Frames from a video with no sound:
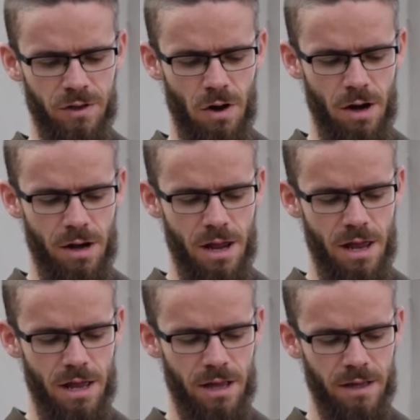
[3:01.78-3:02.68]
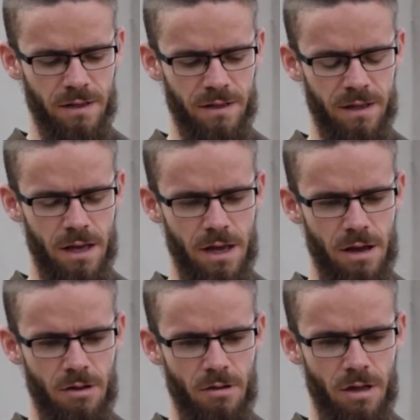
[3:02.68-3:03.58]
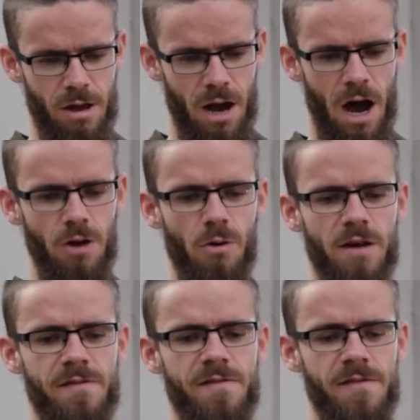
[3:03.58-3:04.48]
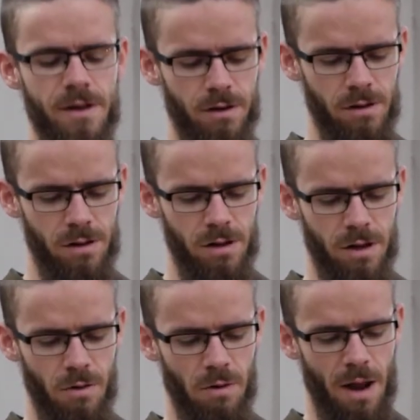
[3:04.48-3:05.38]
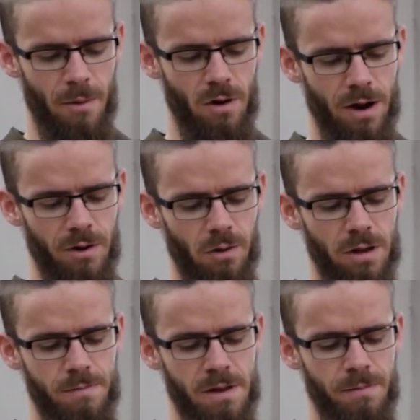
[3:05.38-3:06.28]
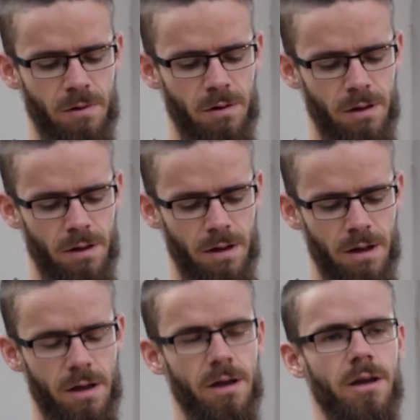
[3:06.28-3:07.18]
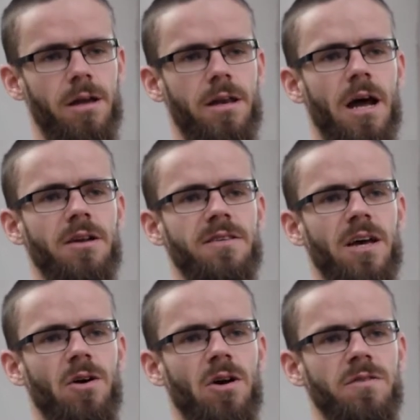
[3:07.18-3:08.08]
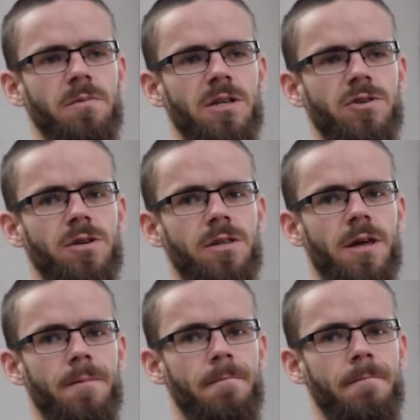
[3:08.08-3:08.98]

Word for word: on is how do I feel when I'm around holy people? How does that cause me to treat them?